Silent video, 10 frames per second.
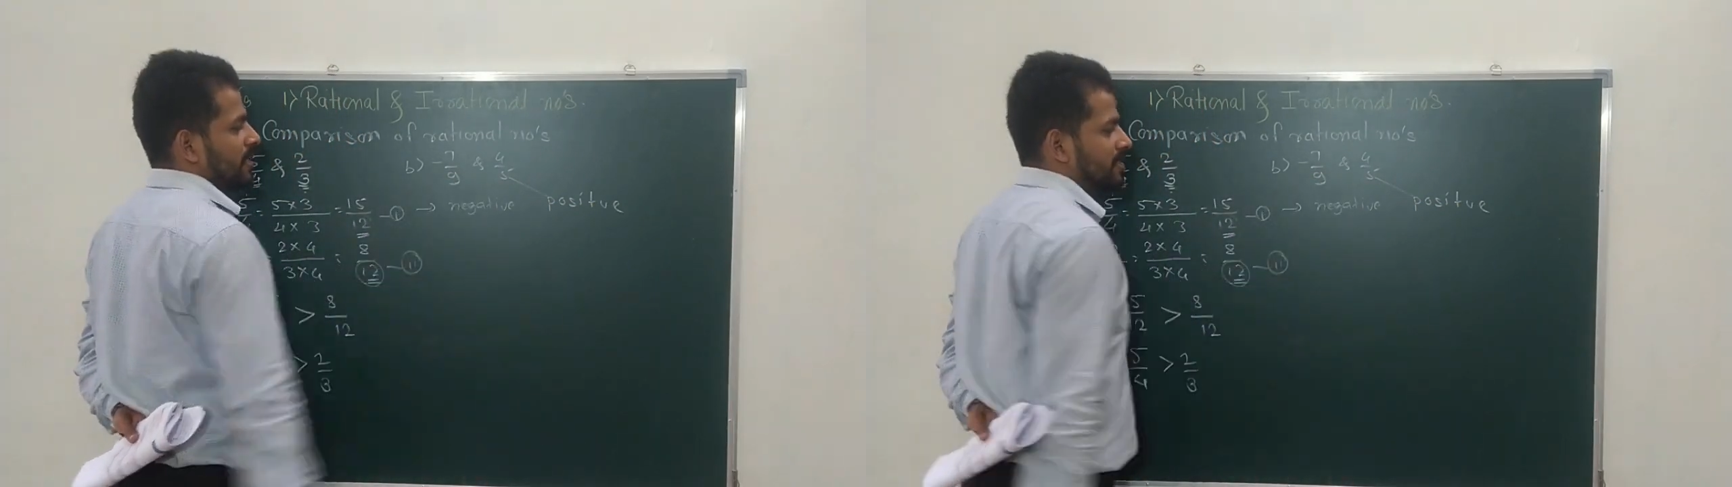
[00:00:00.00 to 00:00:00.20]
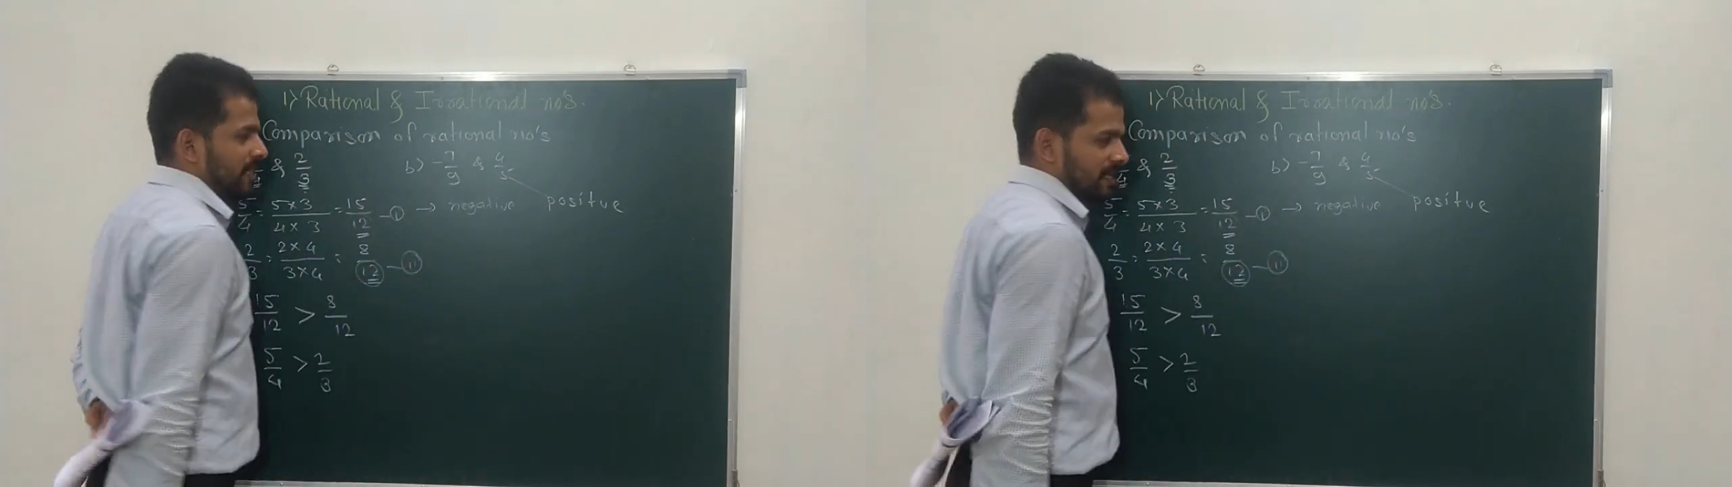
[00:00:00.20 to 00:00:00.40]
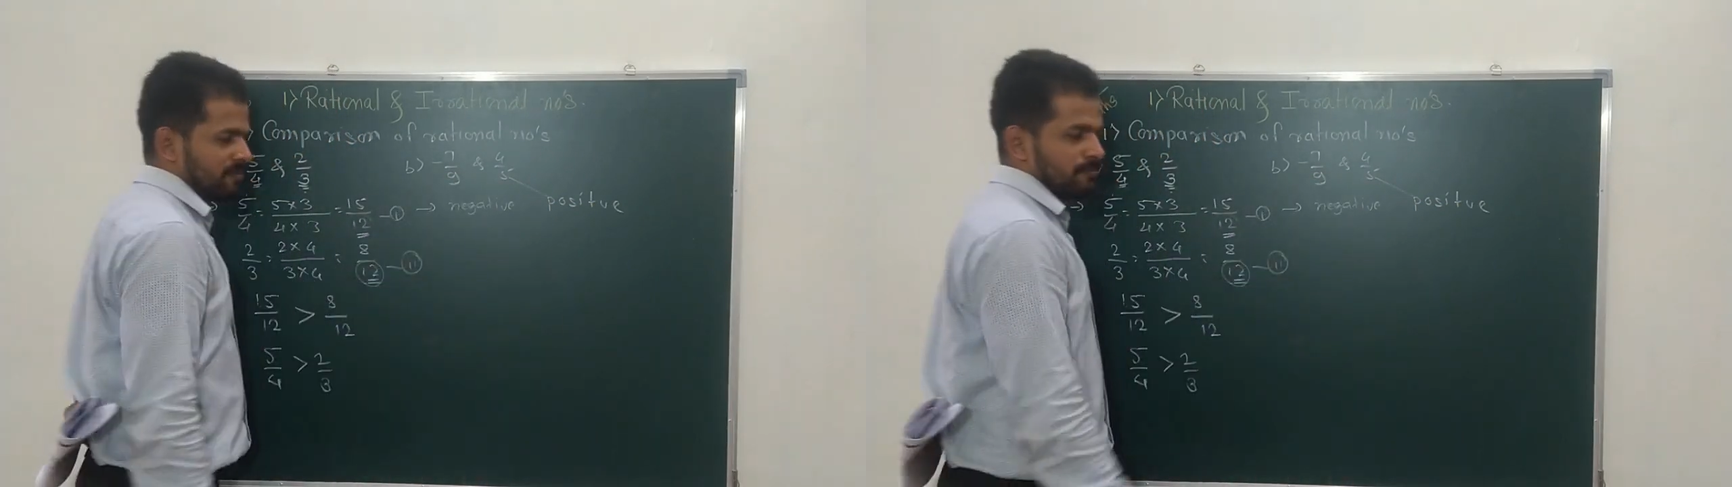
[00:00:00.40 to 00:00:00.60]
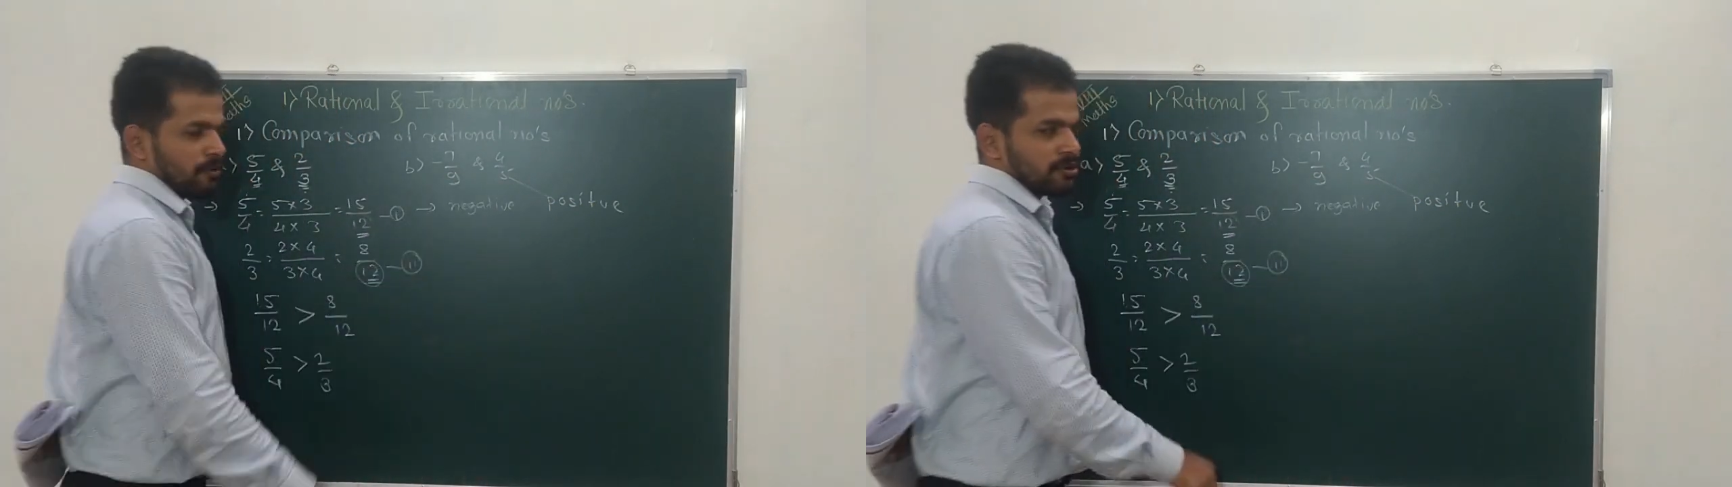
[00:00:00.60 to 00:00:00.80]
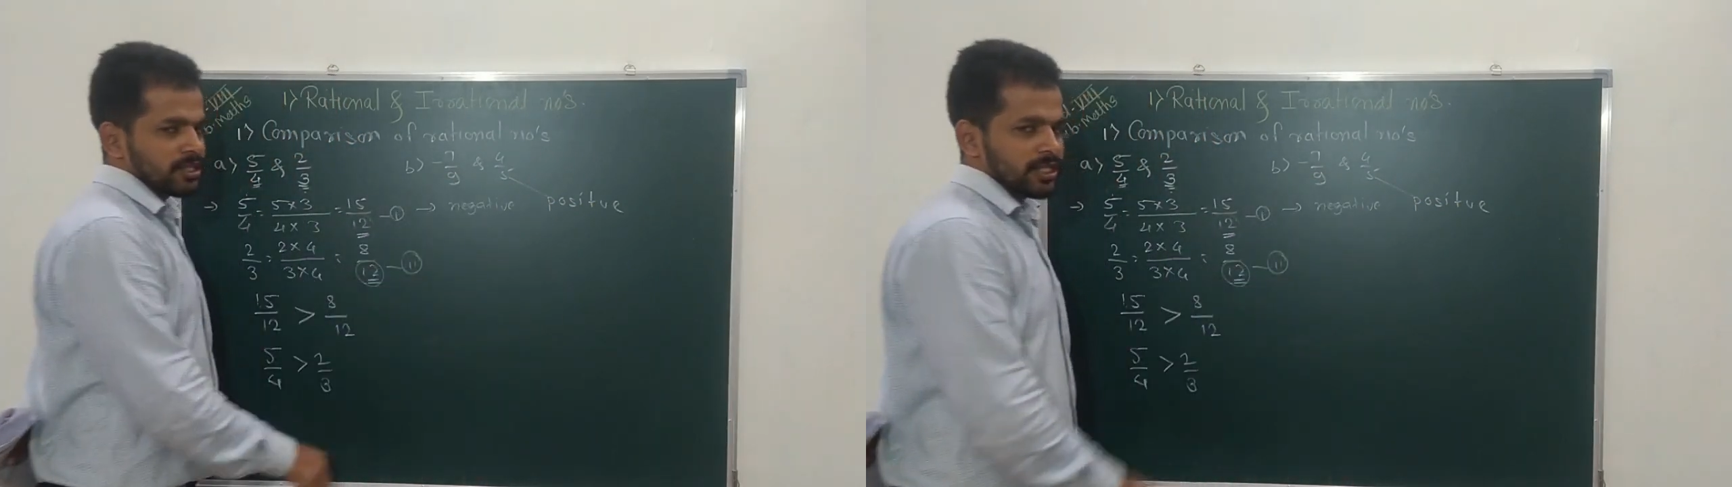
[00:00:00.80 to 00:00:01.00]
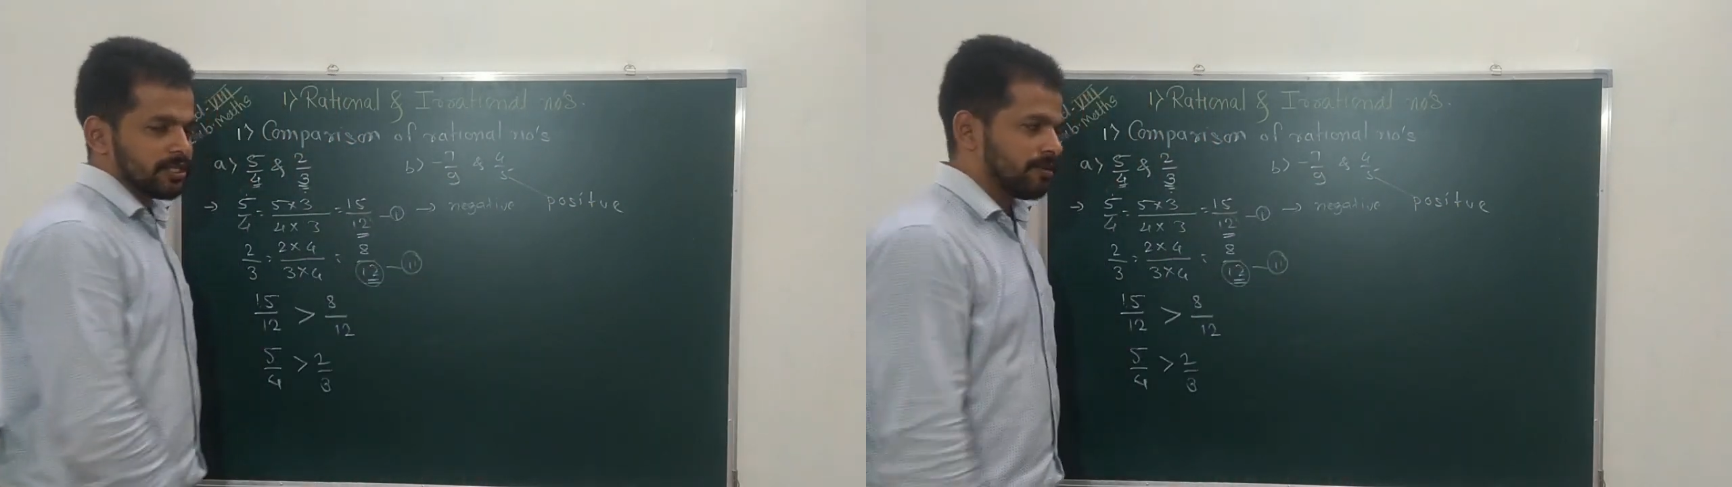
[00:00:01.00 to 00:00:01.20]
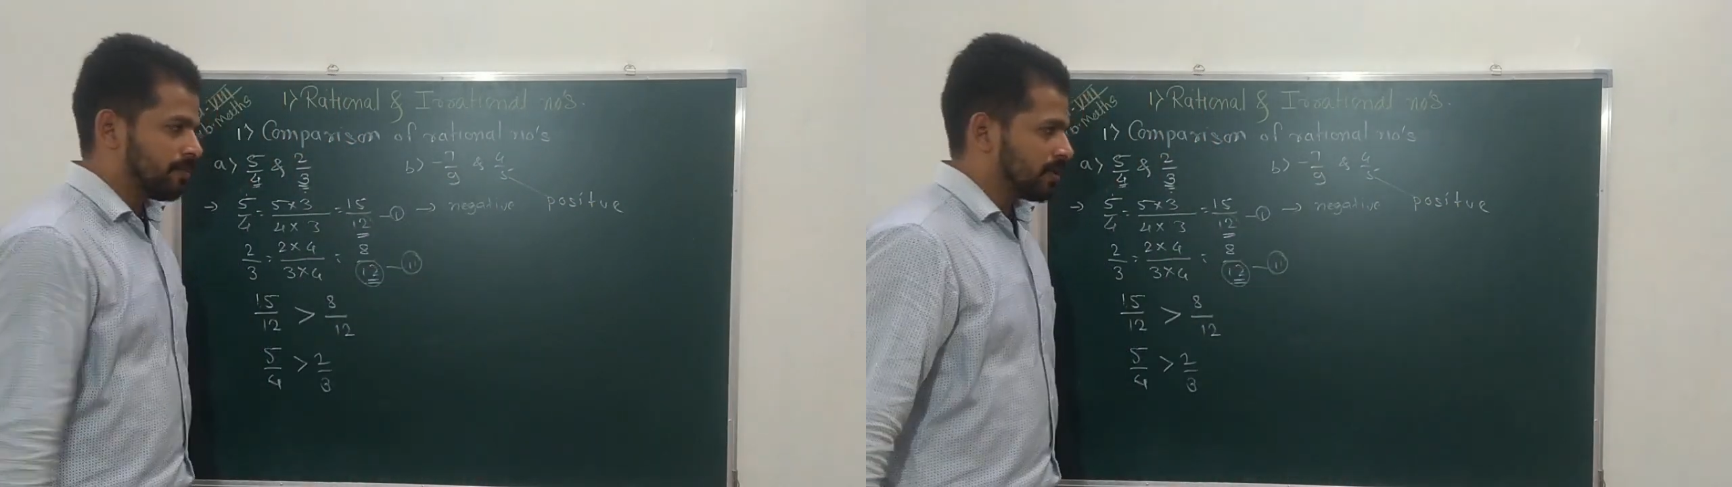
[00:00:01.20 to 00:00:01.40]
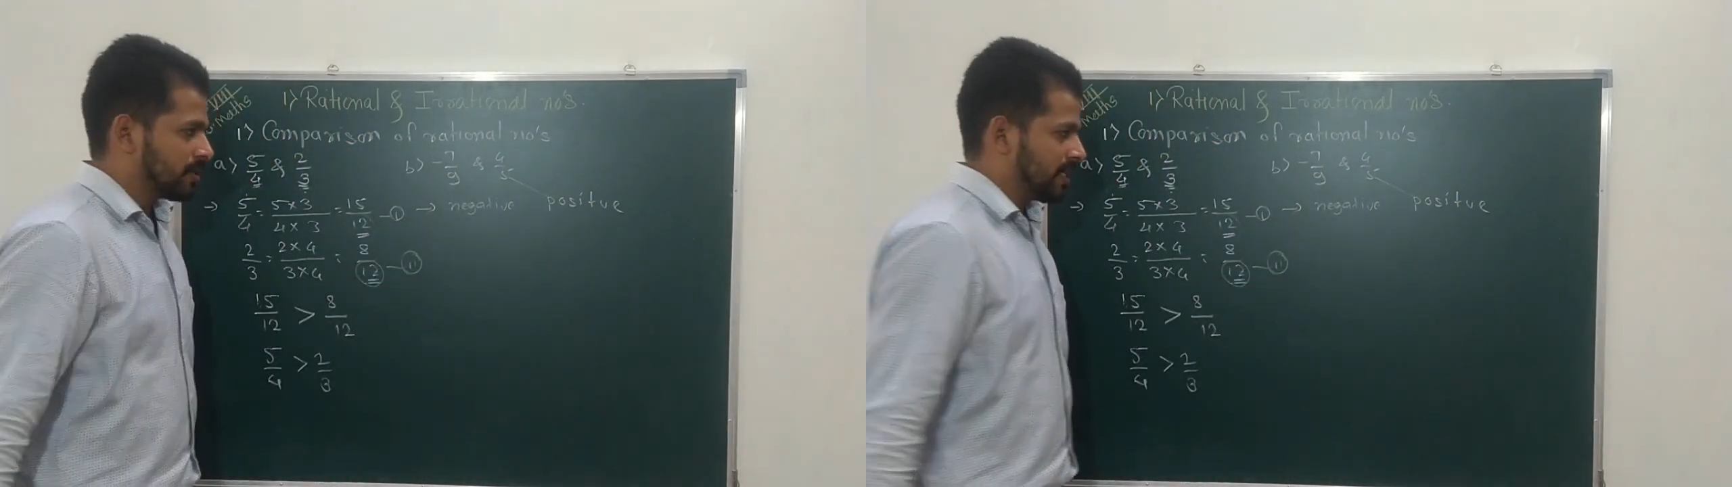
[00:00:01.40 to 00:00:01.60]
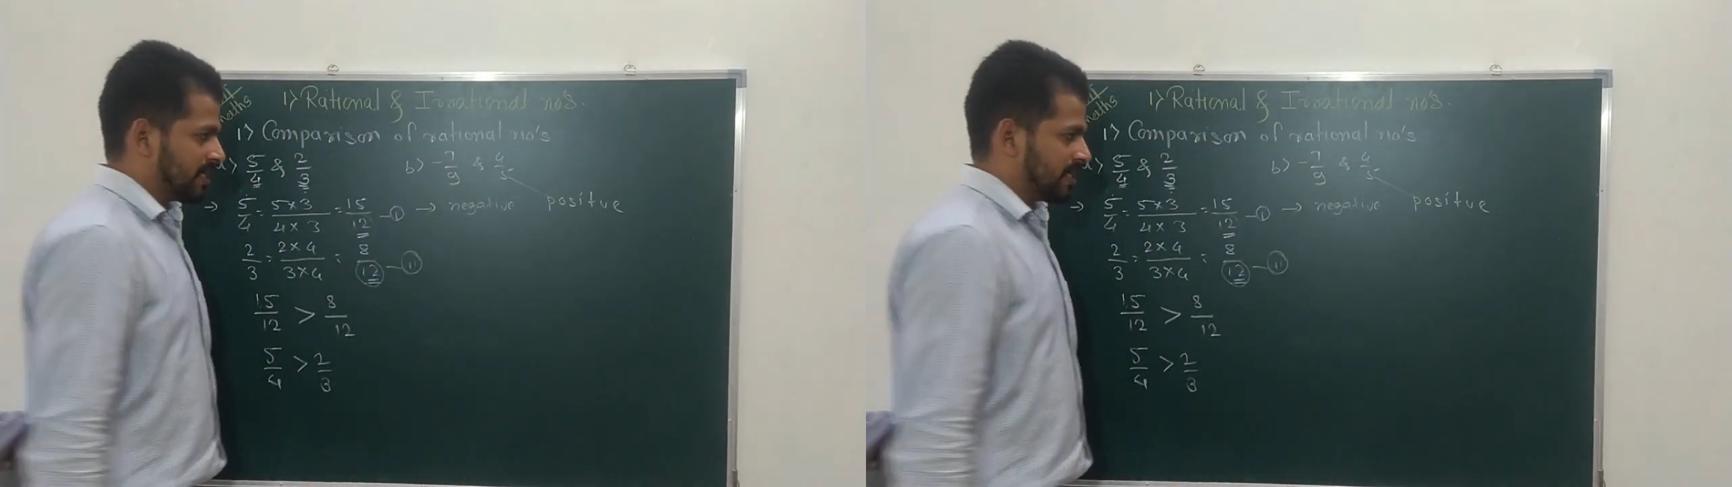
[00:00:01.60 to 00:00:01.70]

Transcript: less than positive number.